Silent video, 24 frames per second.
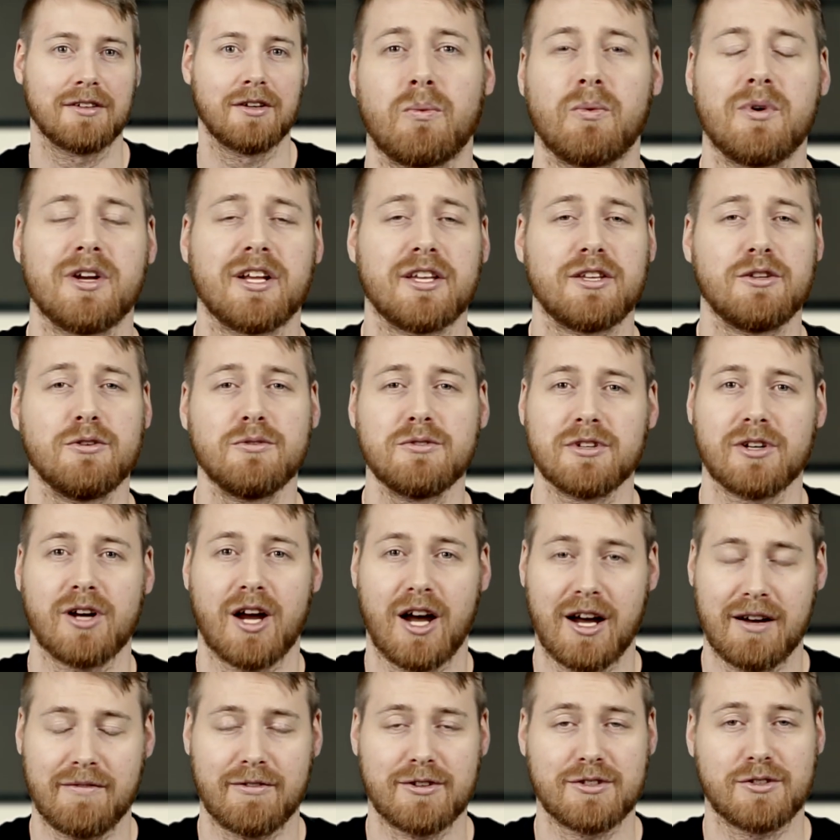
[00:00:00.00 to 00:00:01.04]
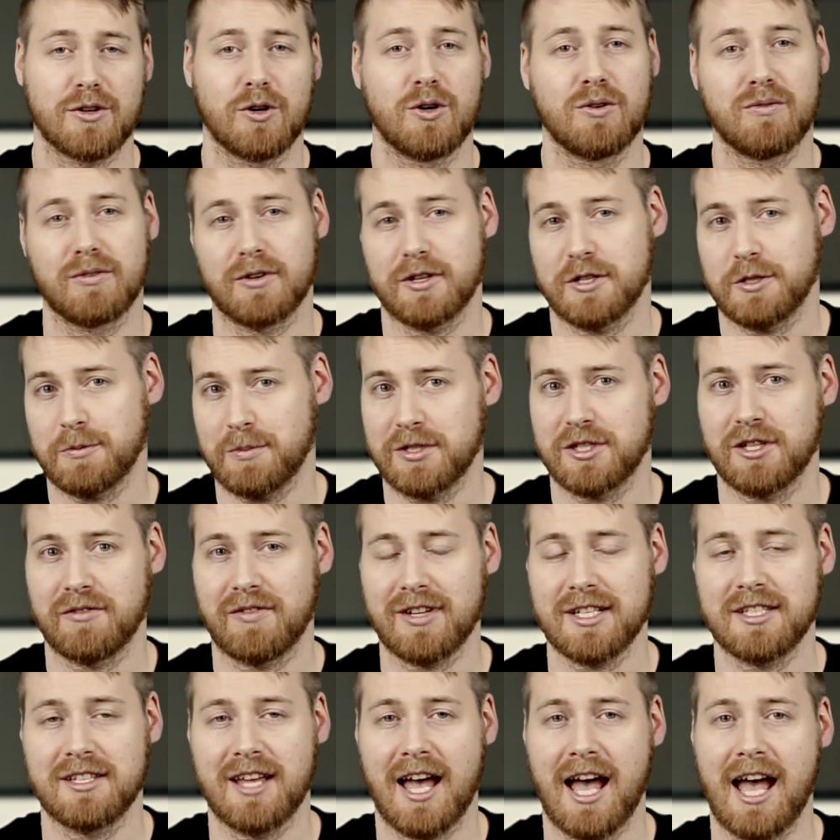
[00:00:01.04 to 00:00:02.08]
When a user hovers over a
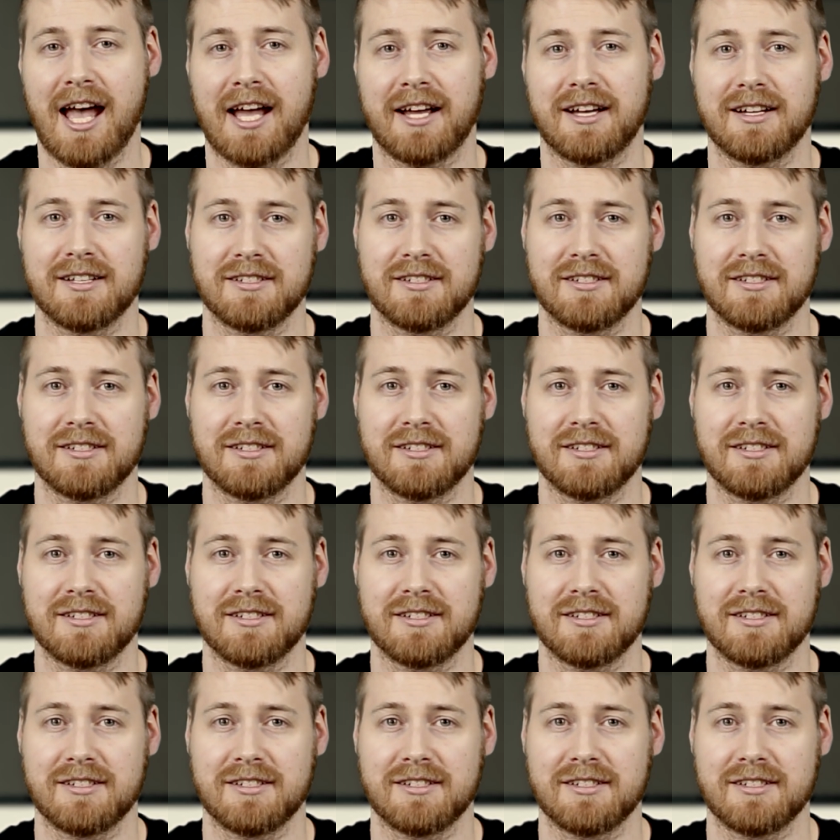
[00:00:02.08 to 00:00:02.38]
specific tag